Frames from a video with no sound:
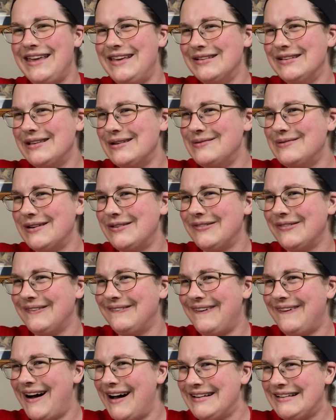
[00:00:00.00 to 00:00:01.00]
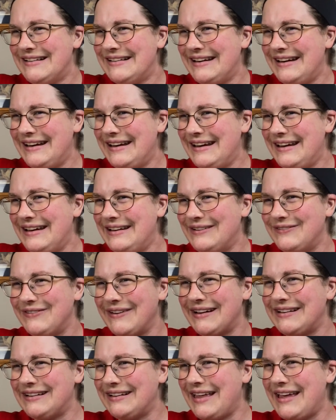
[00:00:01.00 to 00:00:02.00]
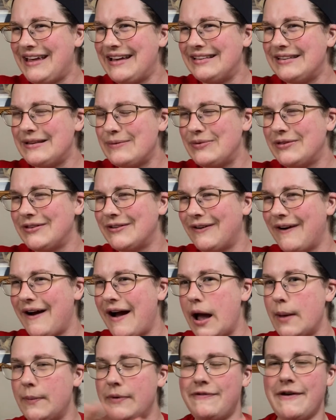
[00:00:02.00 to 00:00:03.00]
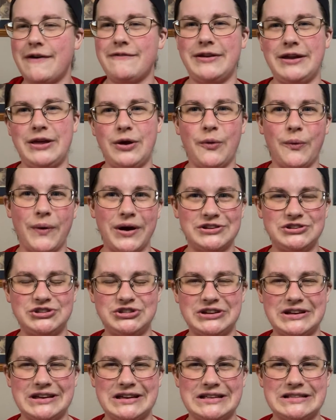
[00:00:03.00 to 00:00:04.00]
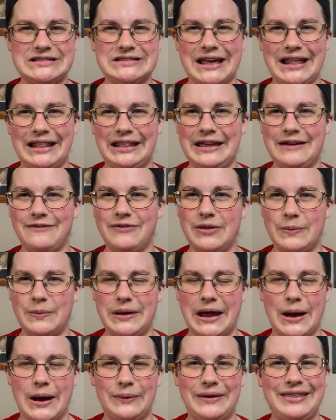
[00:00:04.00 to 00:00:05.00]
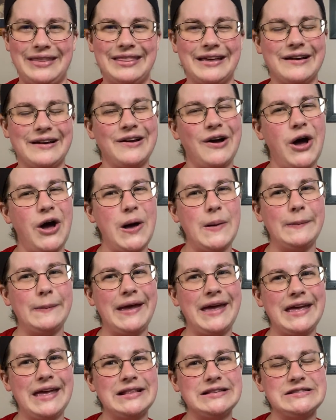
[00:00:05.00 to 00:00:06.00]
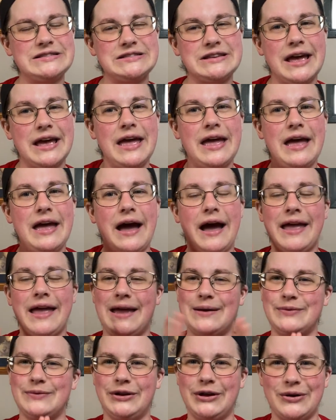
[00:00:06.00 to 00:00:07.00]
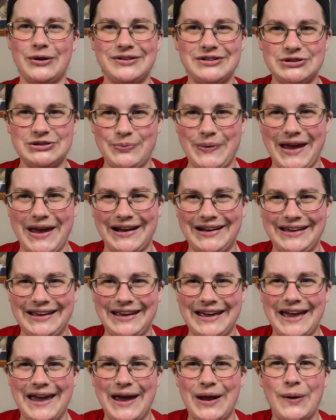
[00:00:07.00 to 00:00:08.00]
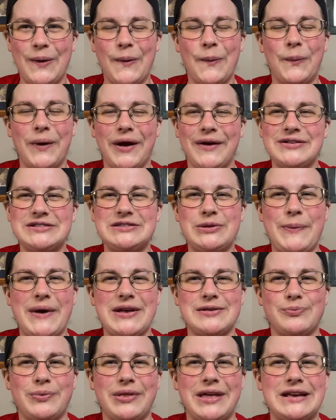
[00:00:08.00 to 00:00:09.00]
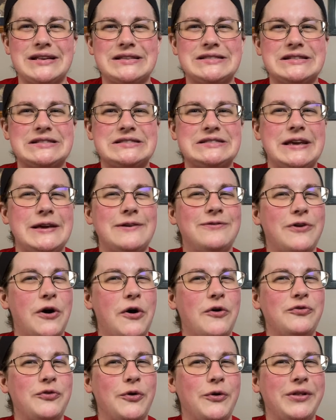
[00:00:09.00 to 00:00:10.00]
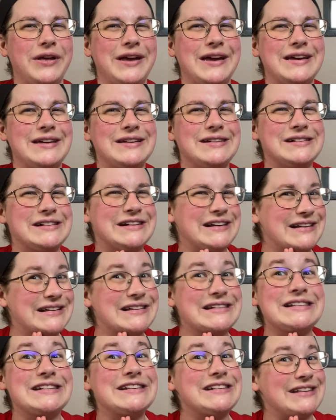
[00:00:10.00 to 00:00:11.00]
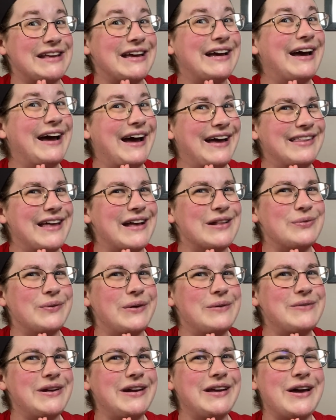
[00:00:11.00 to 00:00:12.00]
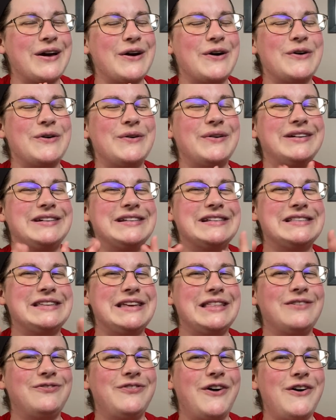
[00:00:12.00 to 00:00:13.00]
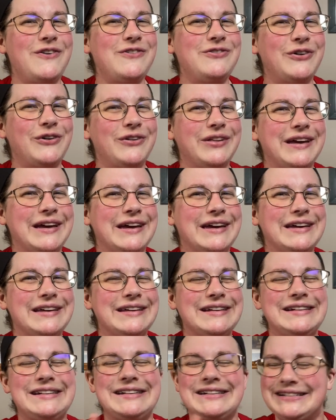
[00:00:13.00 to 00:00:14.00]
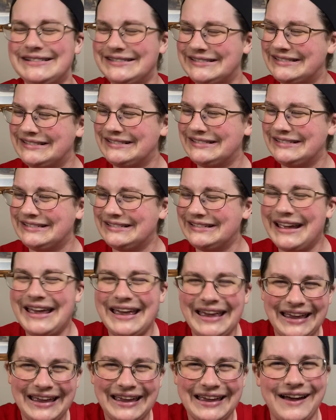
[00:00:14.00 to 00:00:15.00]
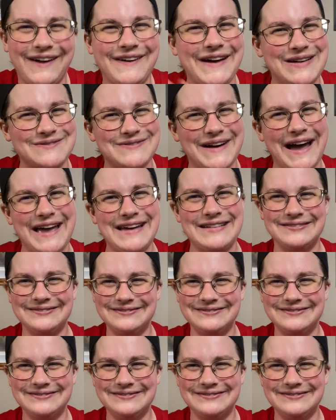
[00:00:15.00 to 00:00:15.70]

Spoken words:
you so much for watching. Don't forget to like and subscribe. If you have any questions, leave them down in the comments. I am going to go to Japan again. Where's the best place to see fall foliage? Because that's when I'm going to go to see the fall foliage. Okay, bye.